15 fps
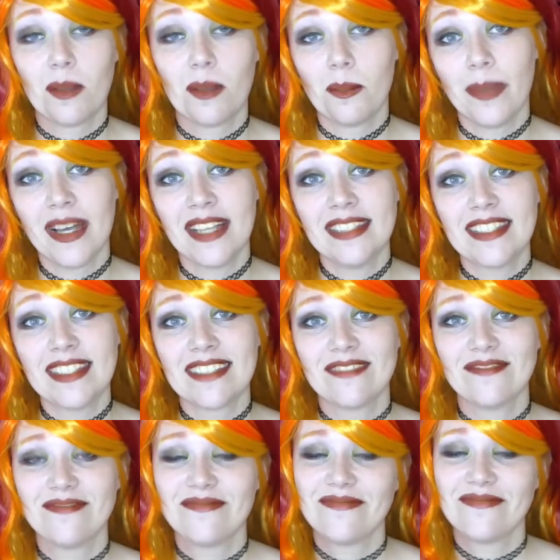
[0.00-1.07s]
But,
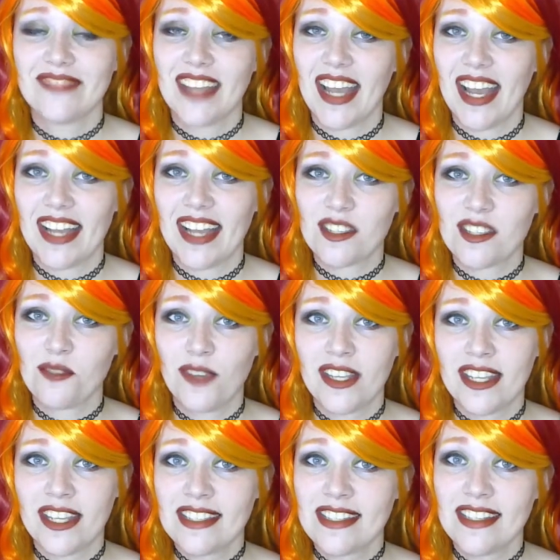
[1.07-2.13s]
as a
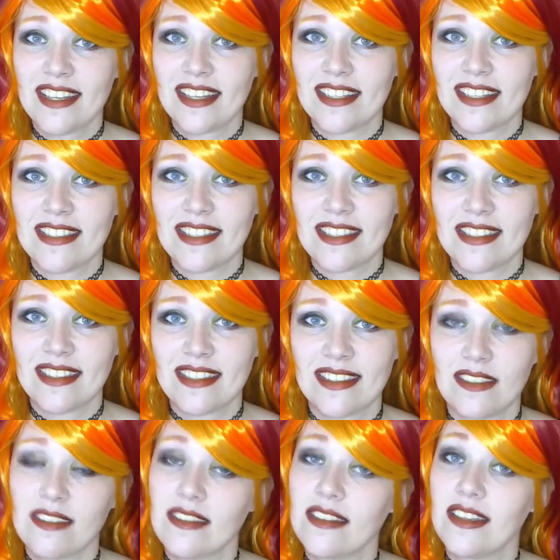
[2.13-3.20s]
phoenix does,
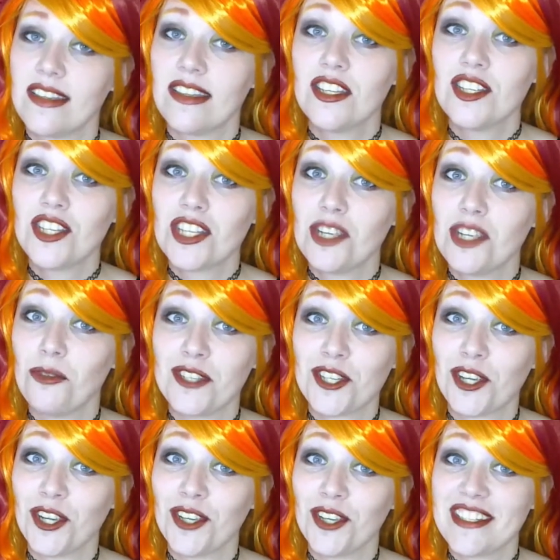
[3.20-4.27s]
she
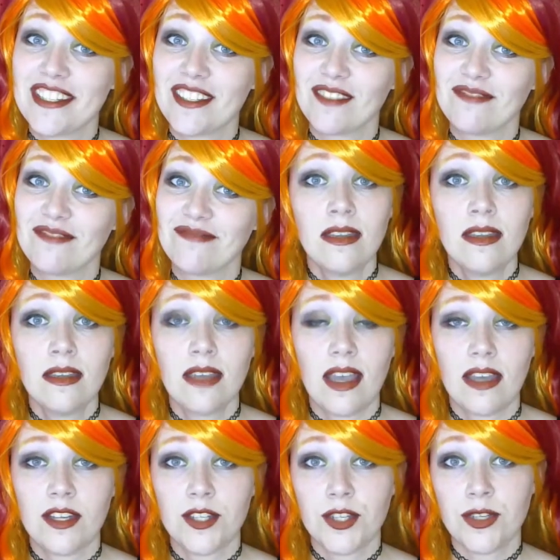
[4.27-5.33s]
returned.
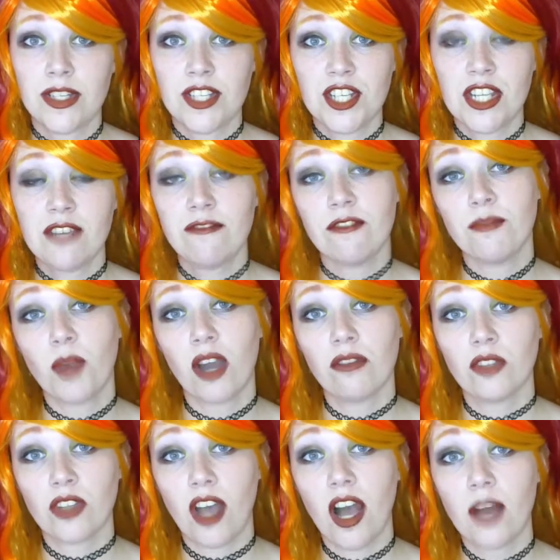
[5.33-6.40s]
Editor-in-chief of Marvel
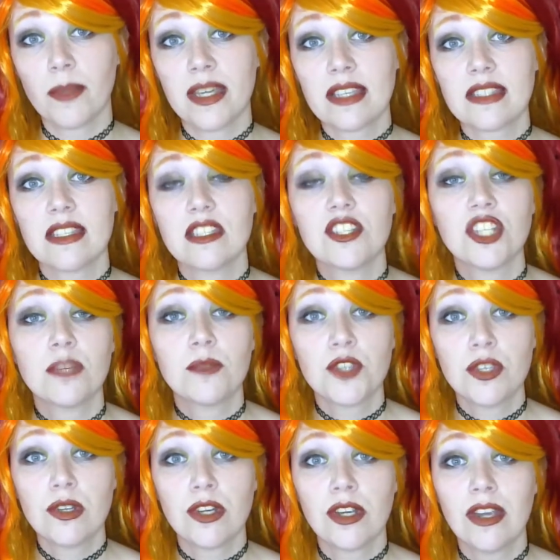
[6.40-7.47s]
Comics, Jim
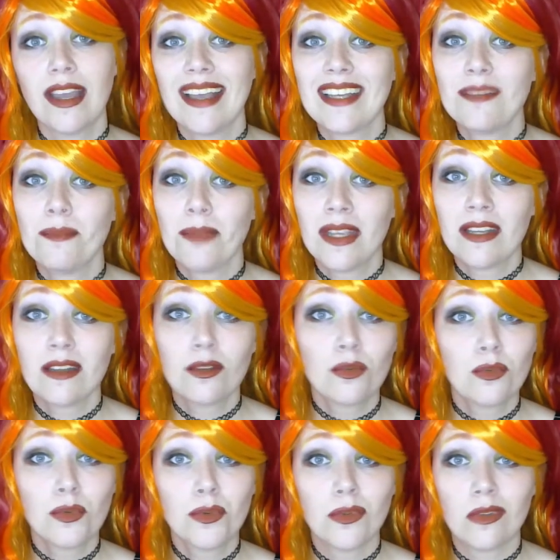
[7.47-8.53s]
Shooter, had made it a
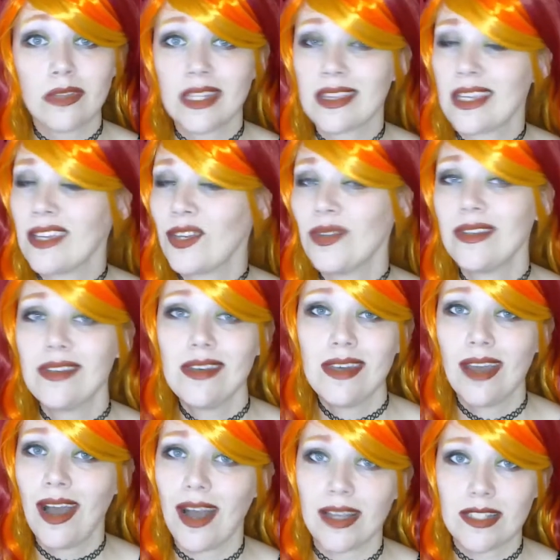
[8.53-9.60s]
rule that they could
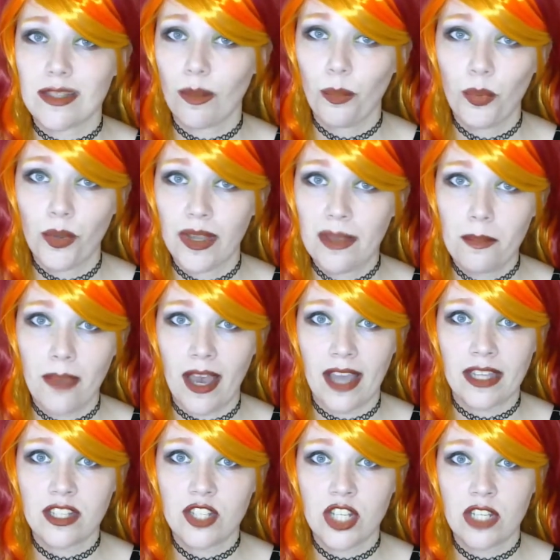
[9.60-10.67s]
not bring back
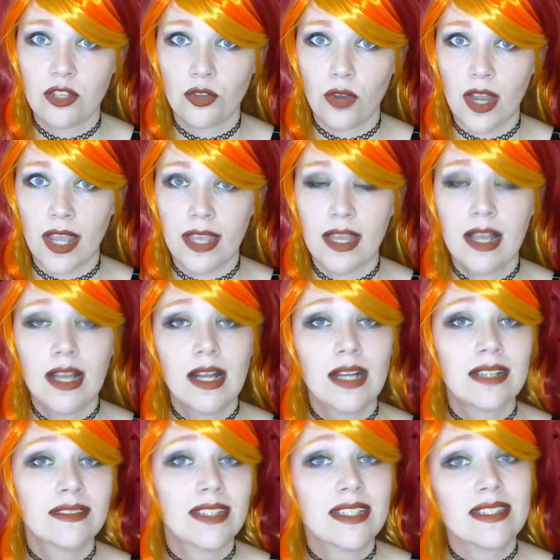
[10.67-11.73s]
Jean Grey
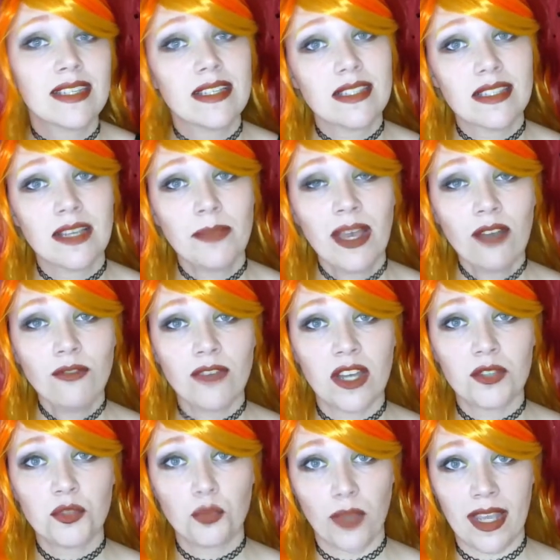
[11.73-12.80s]
unless they somehow found
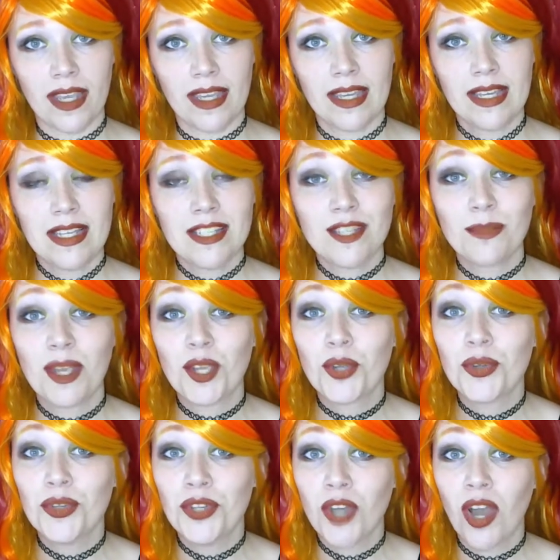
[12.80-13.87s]
a way to make her
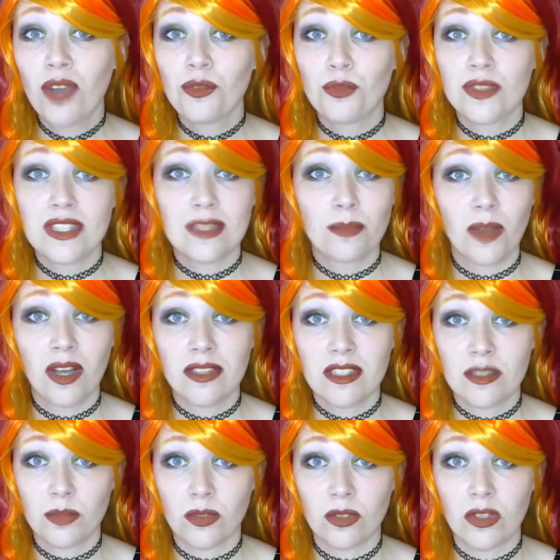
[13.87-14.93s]
not
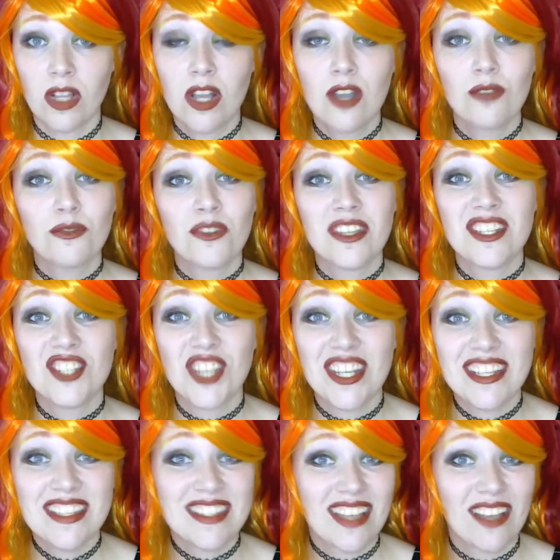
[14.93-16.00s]
responsible for the
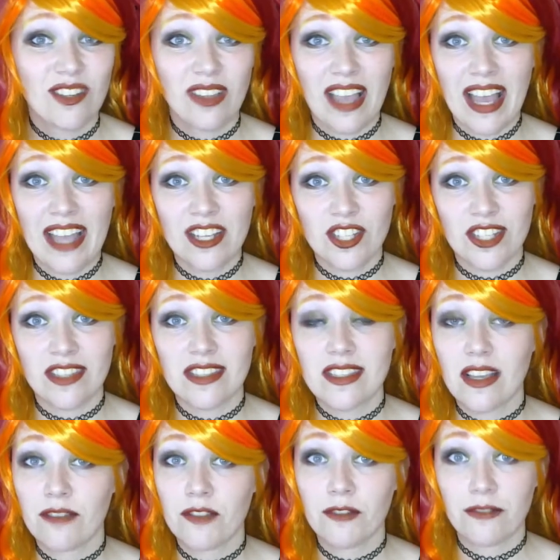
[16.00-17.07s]
genocidal actions
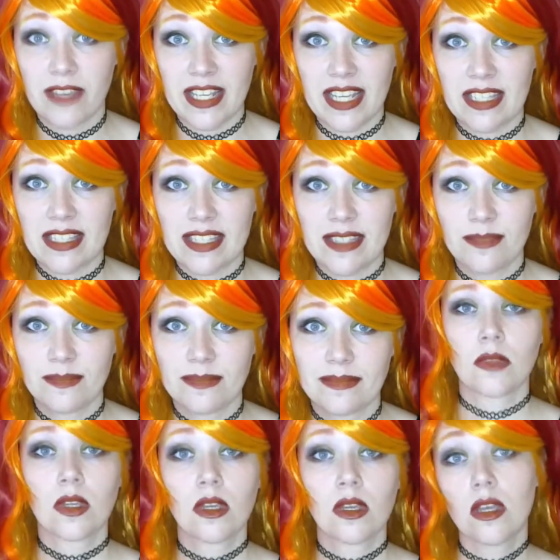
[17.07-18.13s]
of the Phoenix.
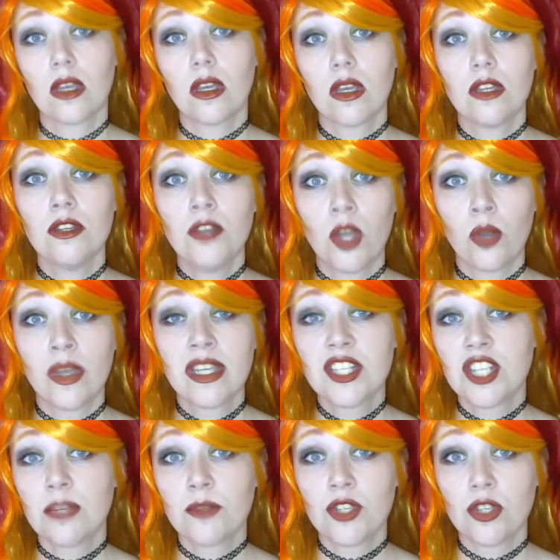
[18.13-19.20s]
Knowing
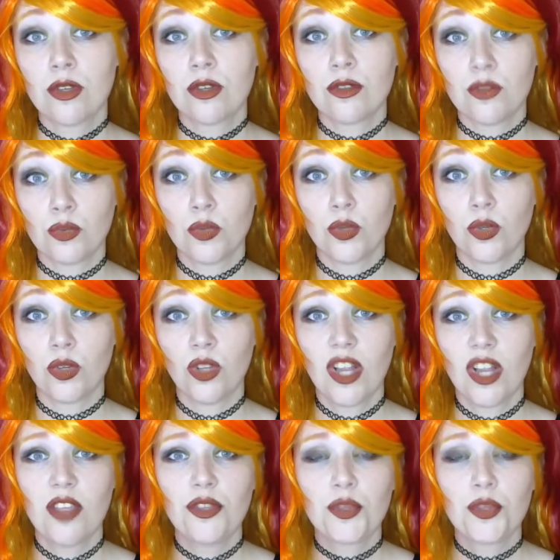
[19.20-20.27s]
Jim Shooter's rule,
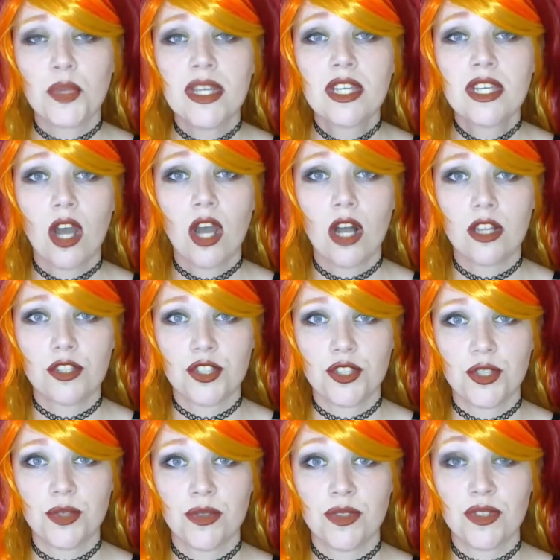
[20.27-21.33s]
3 college
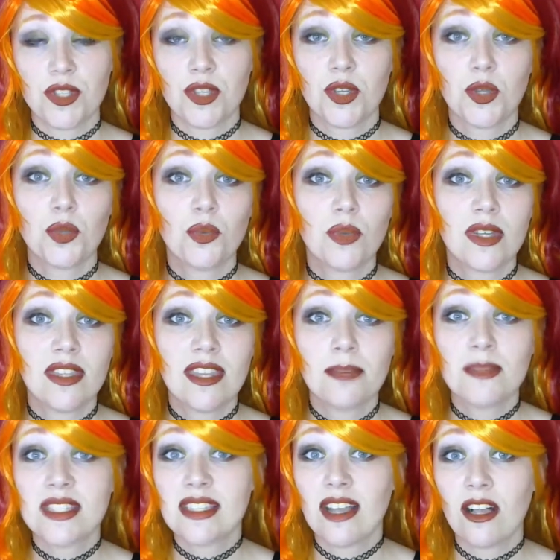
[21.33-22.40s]
students who would
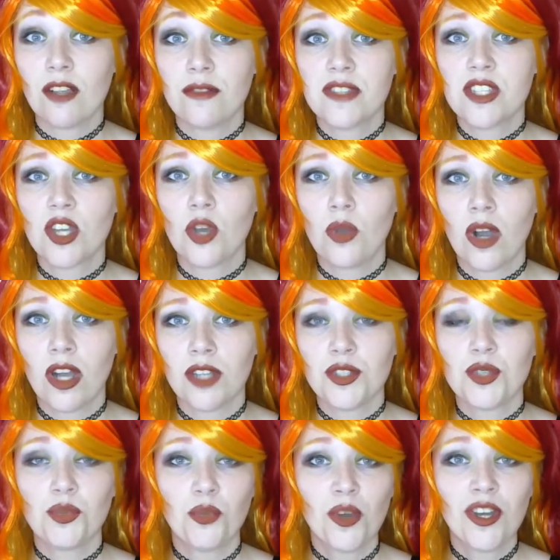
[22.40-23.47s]
themselves go on to
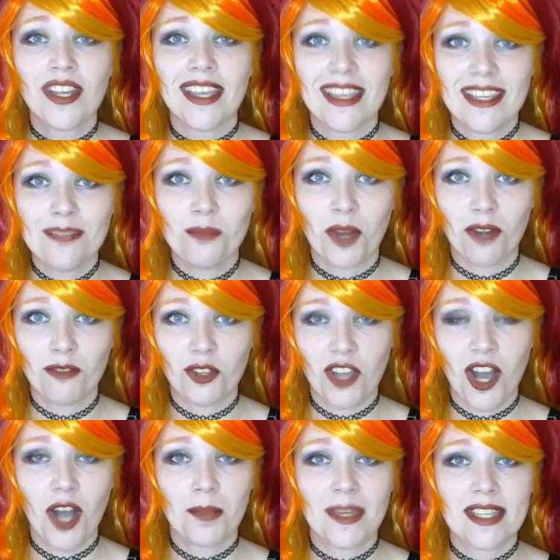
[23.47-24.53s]
work in Marvel
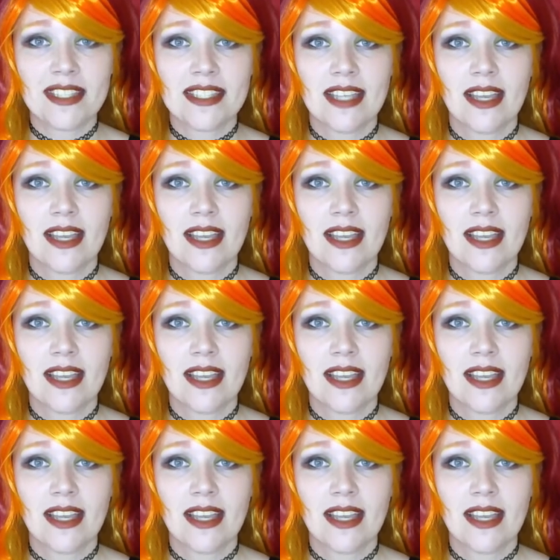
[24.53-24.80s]
Comics